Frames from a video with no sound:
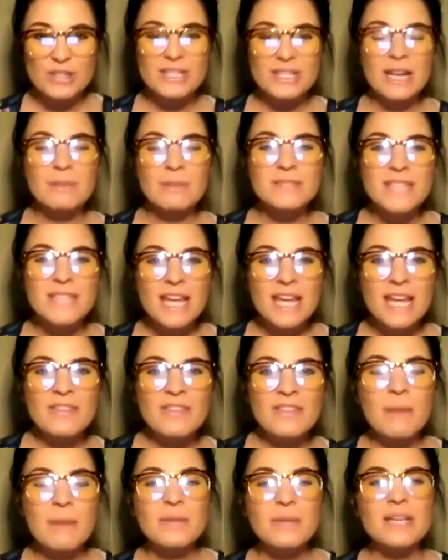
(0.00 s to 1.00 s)
And I'm saying
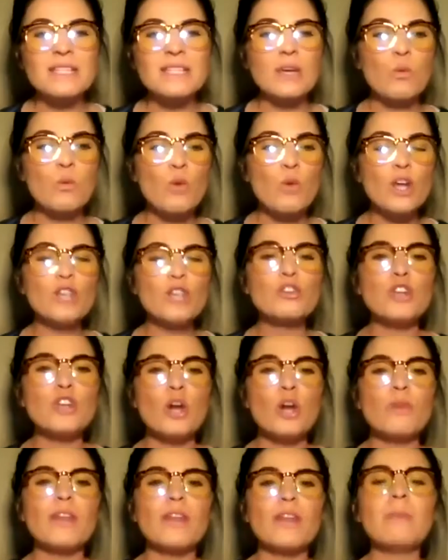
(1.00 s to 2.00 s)
that because I want you to
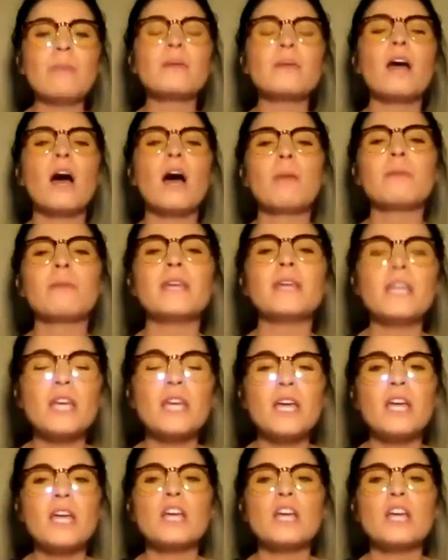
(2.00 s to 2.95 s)
know that I'm coming